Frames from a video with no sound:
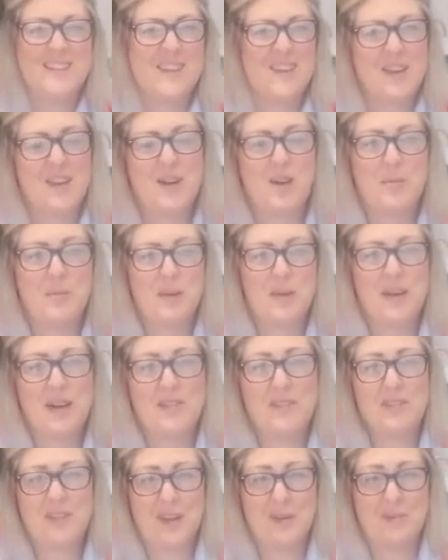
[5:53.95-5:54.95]
I hope you
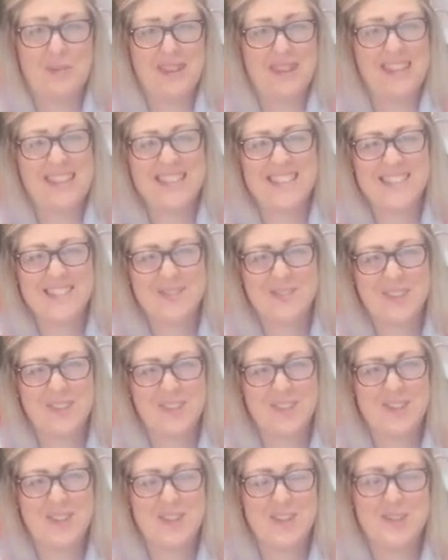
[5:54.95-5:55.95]
have fun with this with
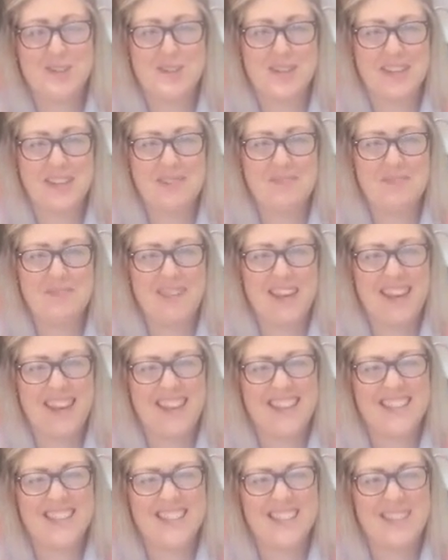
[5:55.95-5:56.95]
your children, and
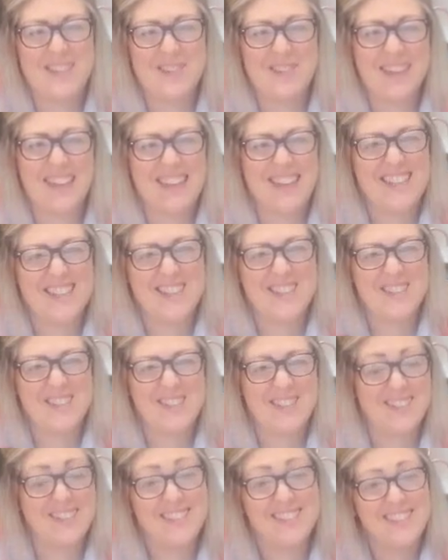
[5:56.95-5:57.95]
I'll see you again
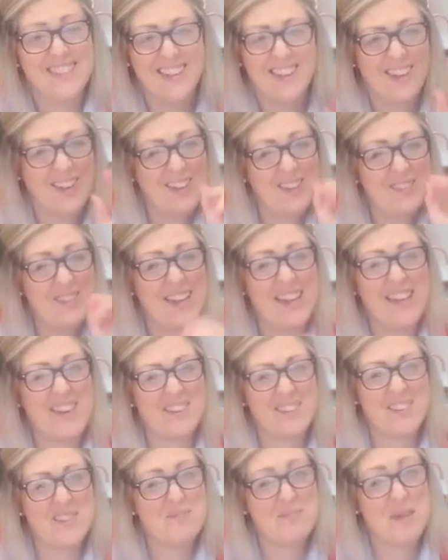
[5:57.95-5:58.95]
soon. Hwyl
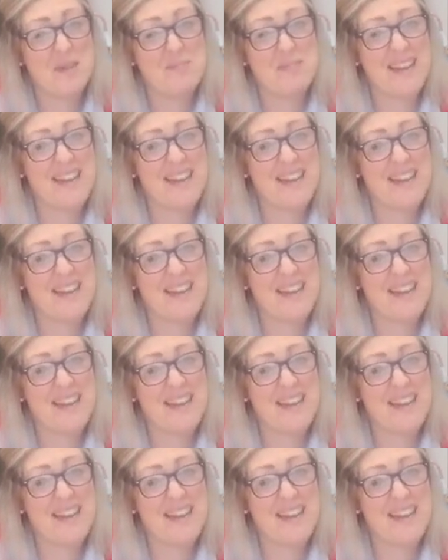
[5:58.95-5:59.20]
fawr, bye bye.